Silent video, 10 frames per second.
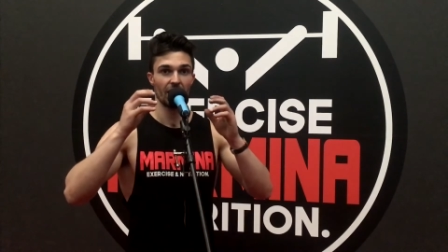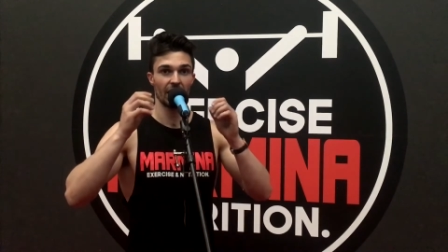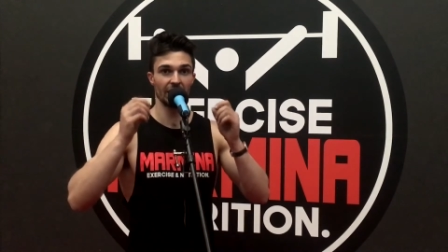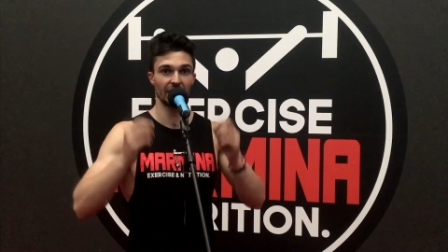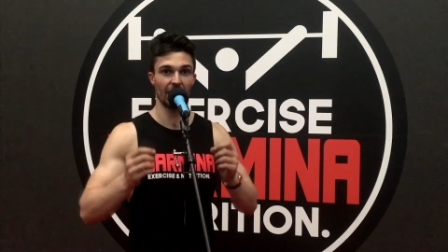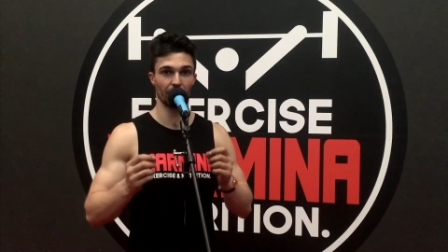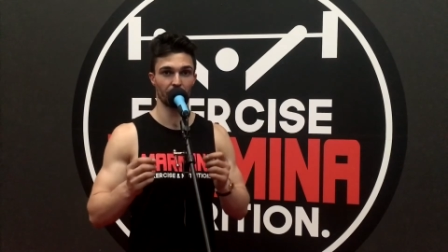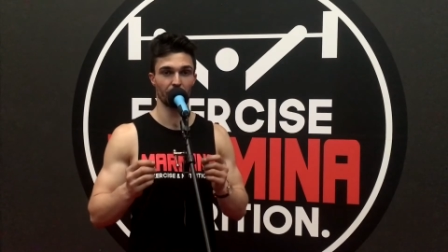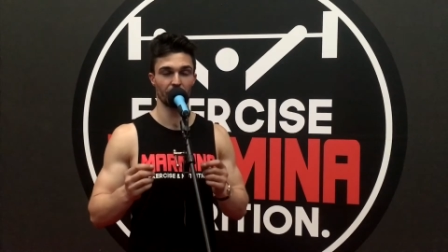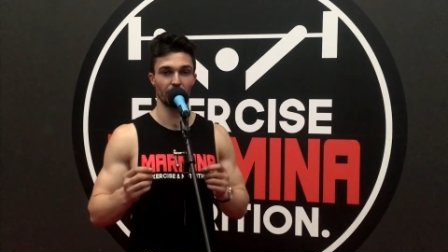it is our
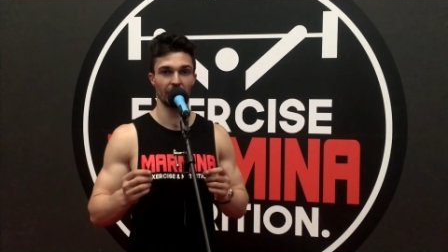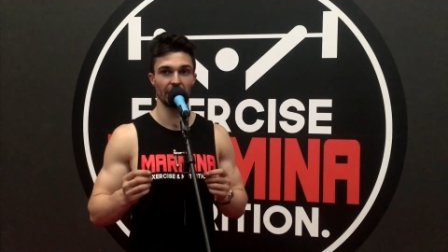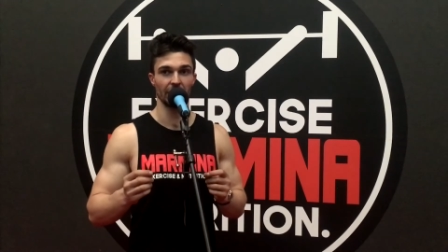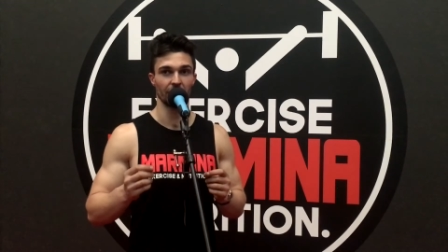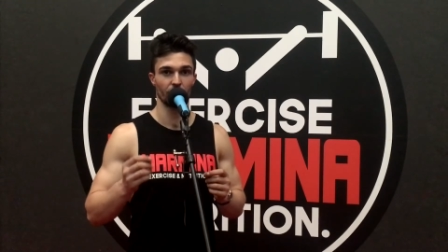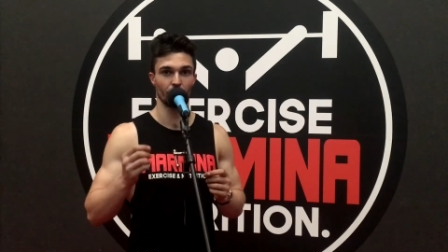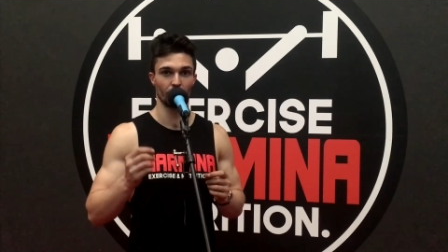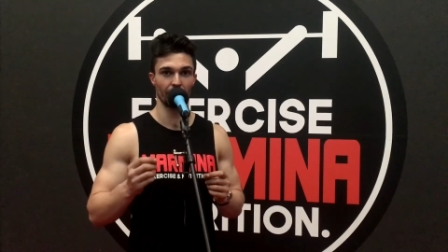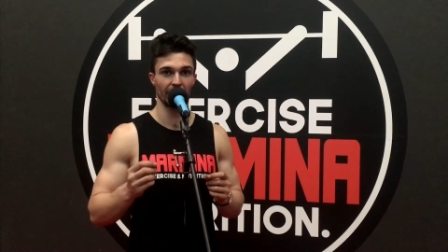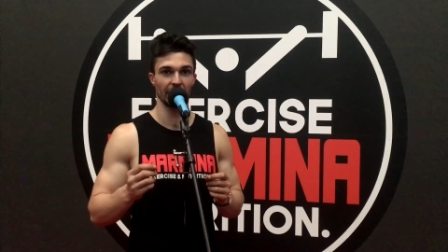responsibility to
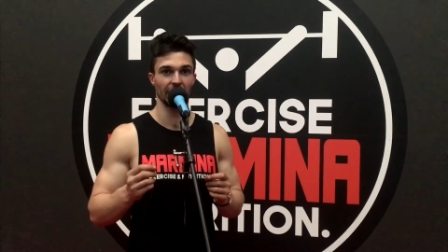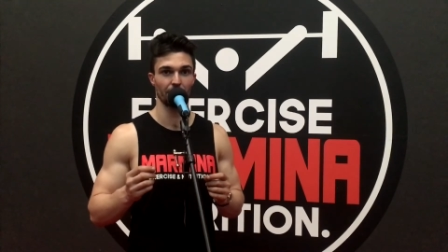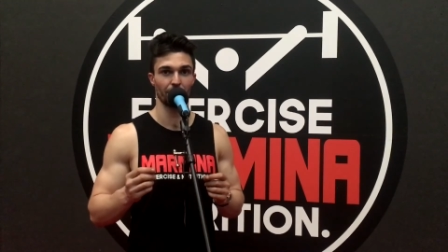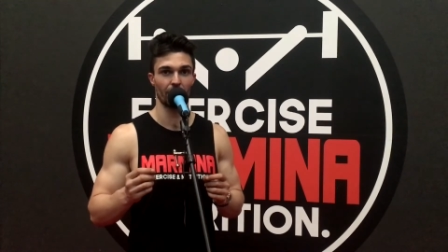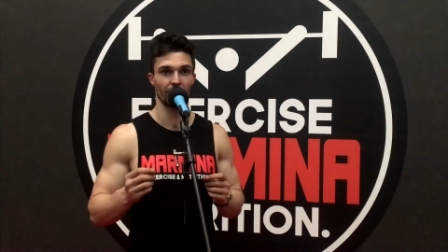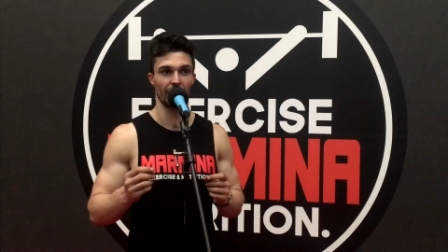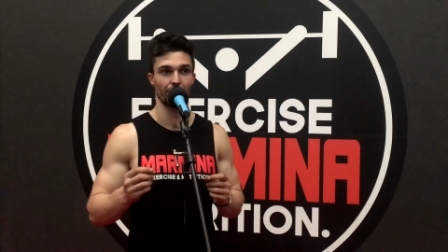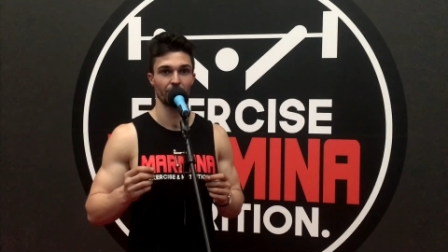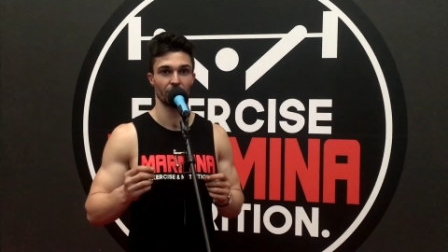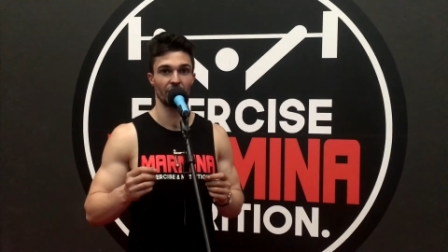auto-regulate the
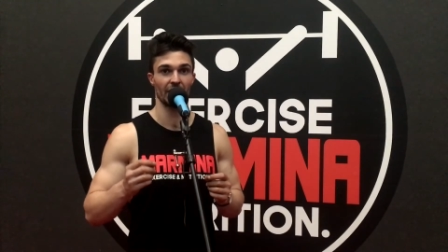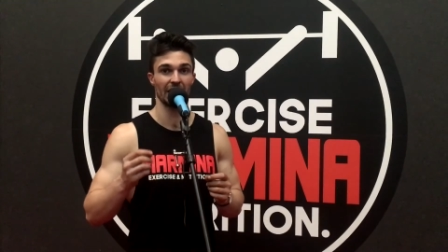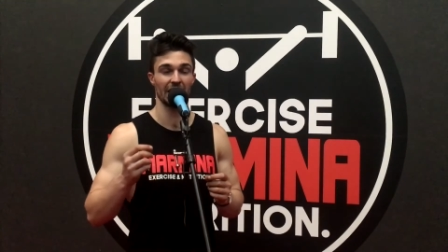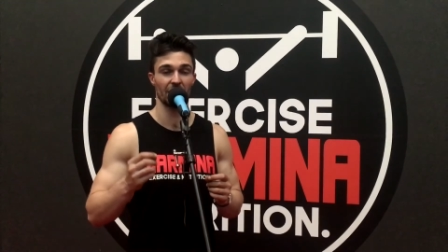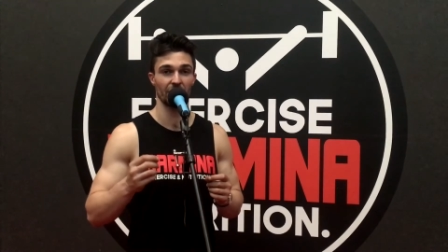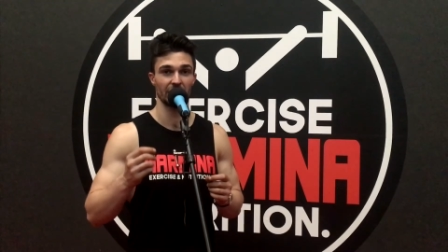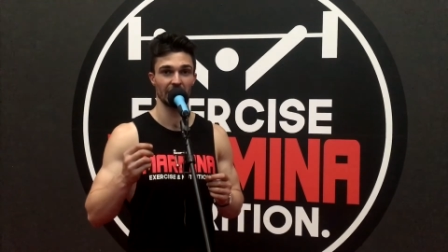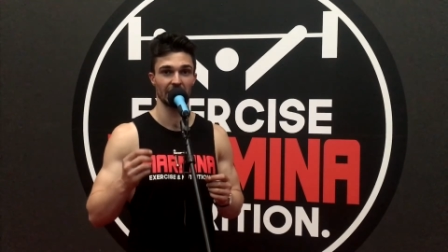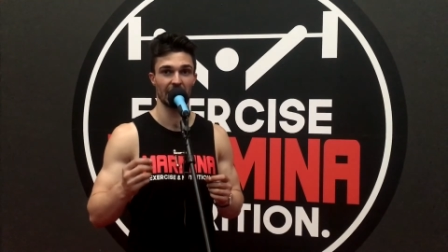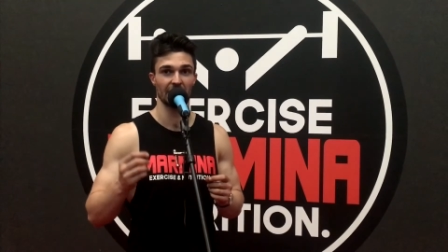program so that adherence,
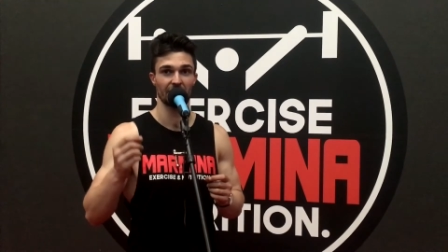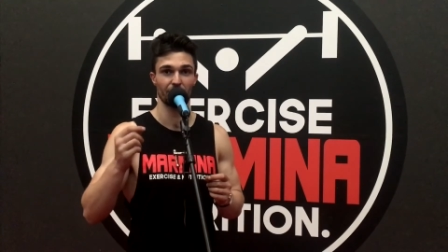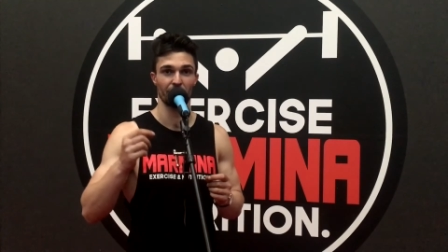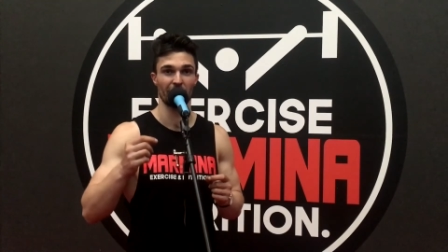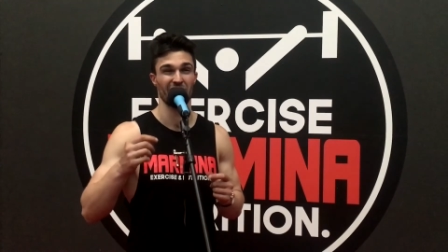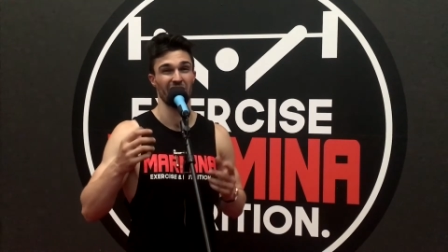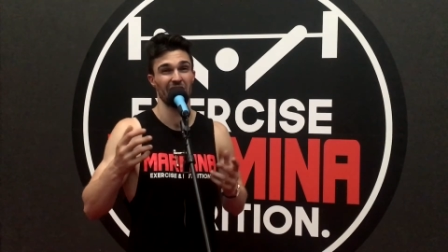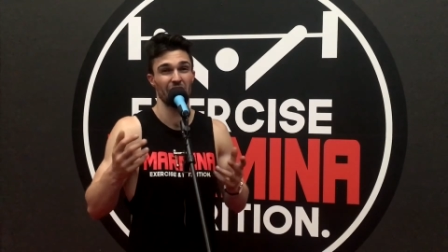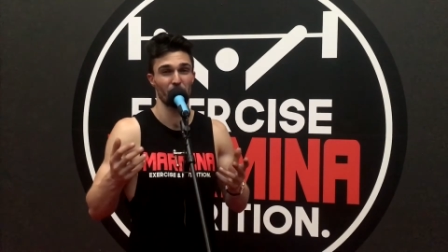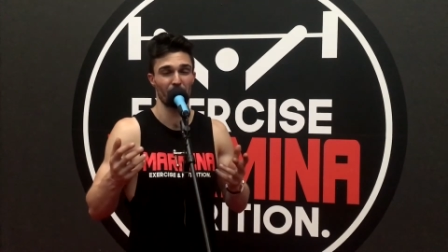success, progression,
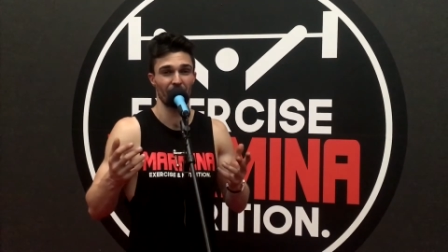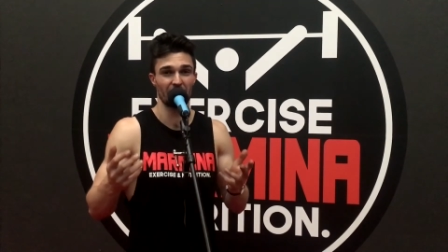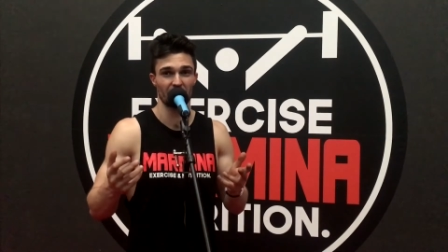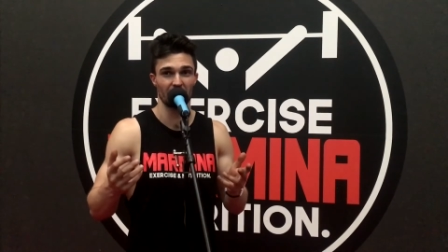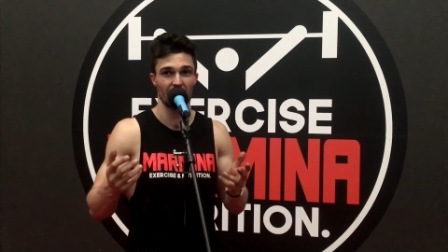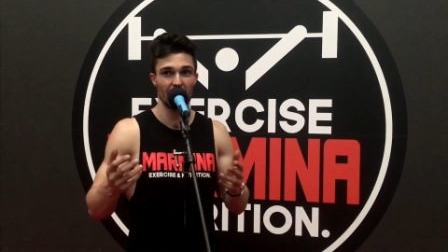and injury prevention